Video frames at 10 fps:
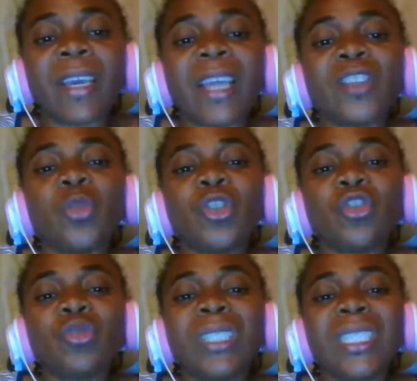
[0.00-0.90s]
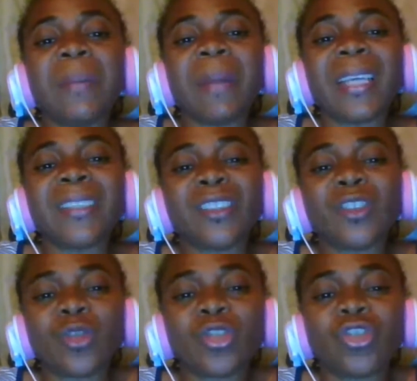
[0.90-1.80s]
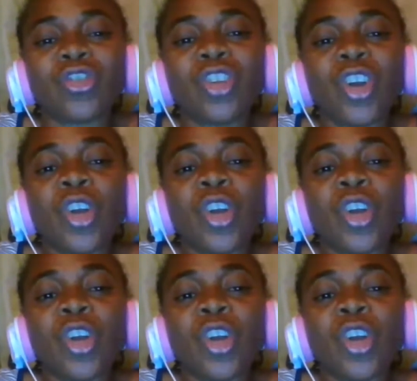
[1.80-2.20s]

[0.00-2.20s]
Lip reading: and so you will treat them as such.